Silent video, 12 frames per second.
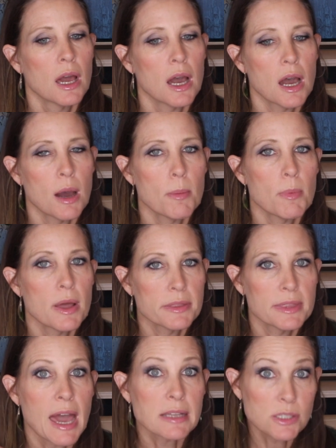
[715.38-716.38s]

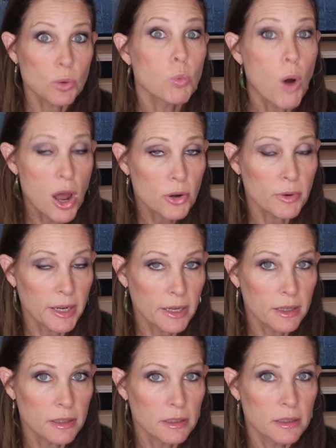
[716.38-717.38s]
That's a
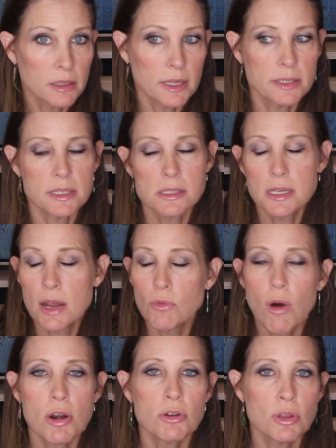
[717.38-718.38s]
watering. It doesn't have
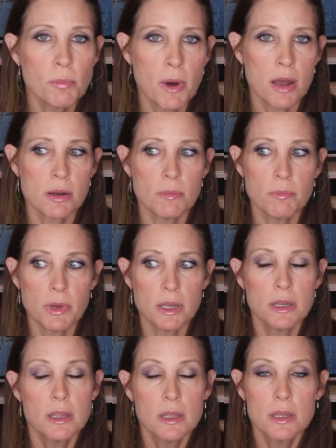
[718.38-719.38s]
water in the bottom,
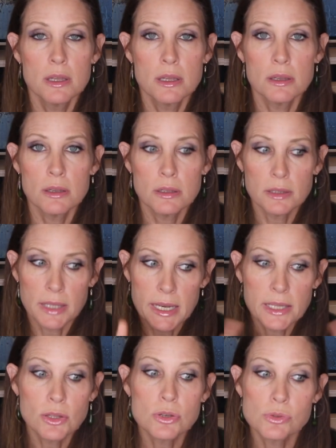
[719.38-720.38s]
but
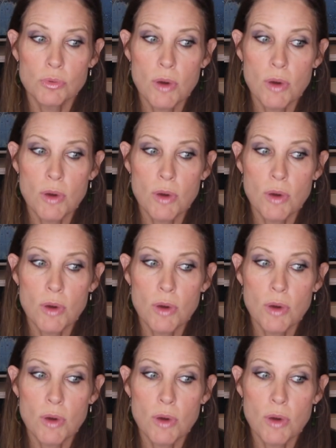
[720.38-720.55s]
letting those